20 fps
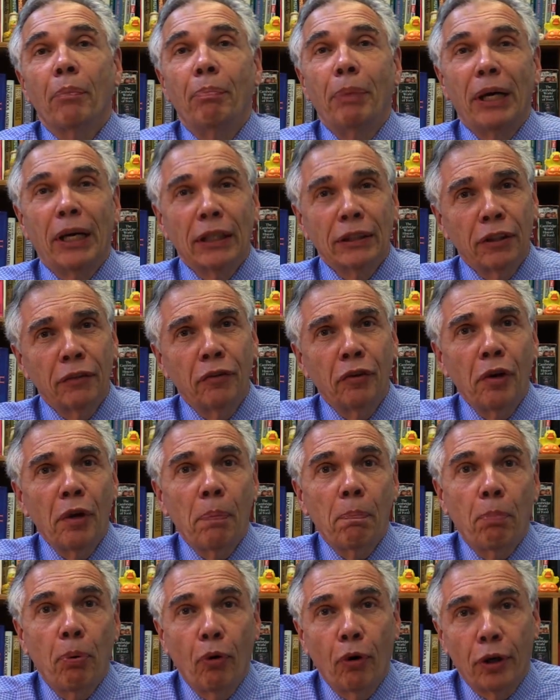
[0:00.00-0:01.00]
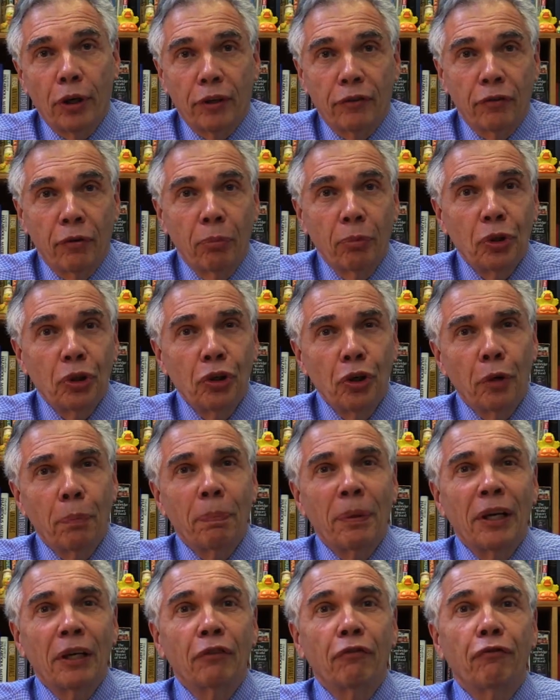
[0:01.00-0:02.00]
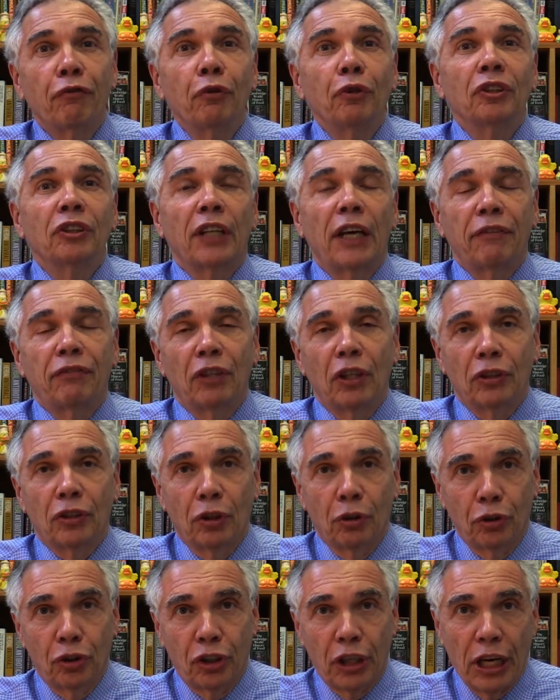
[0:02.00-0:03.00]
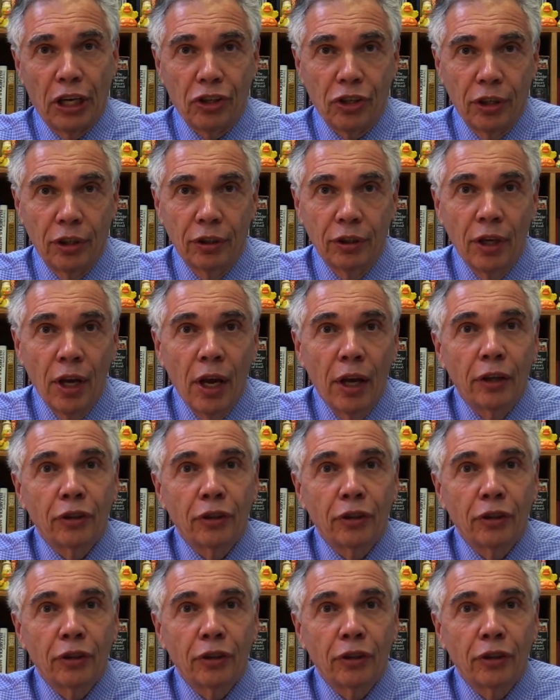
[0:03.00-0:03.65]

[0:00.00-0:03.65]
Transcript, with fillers: Because of a report from the European Food Safety Association